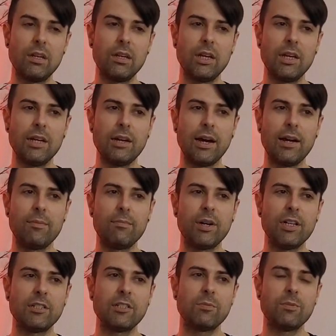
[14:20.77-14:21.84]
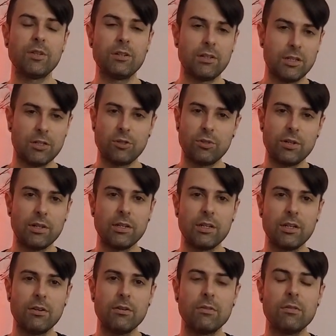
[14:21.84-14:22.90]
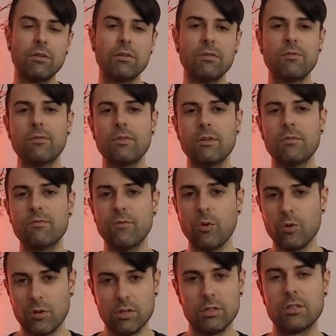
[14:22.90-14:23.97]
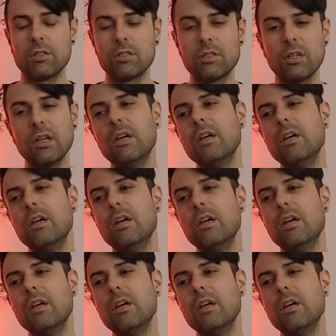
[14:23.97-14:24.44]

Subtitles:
and my spirit is trying to go forwards.